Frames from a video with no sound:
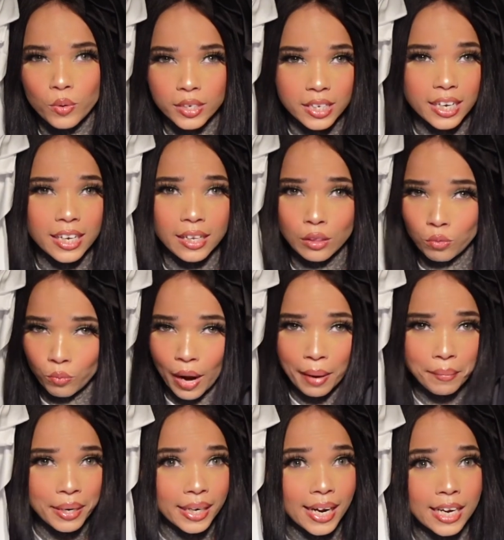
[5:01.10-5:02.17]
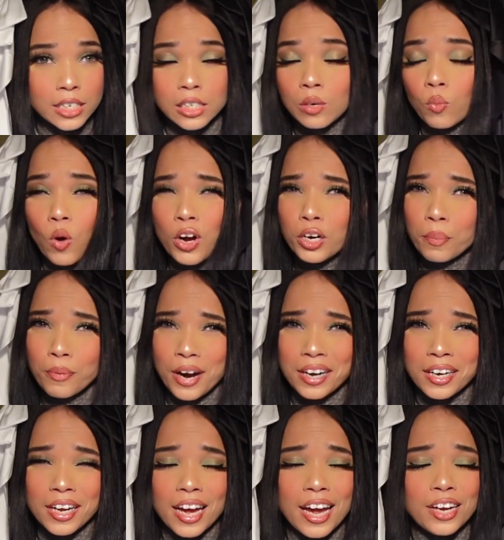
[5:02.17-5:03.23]
are taking the right medication while you're
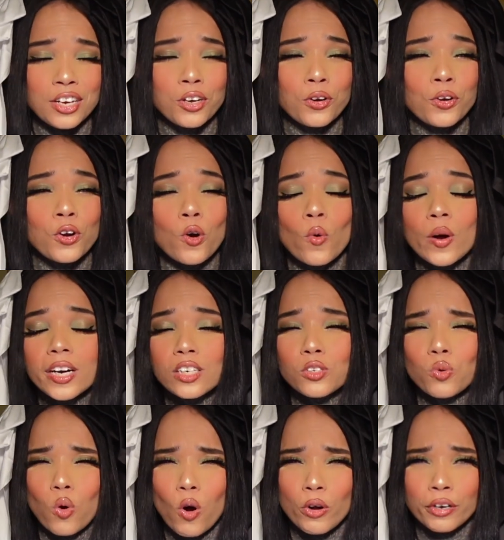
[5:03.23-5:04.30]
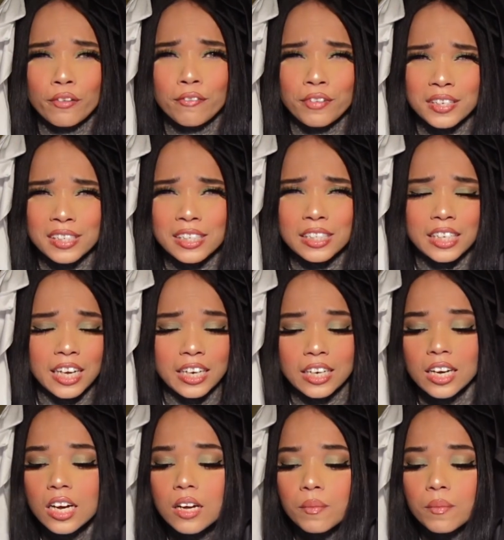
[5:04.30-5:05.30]
pregnant and you're going to all your visits and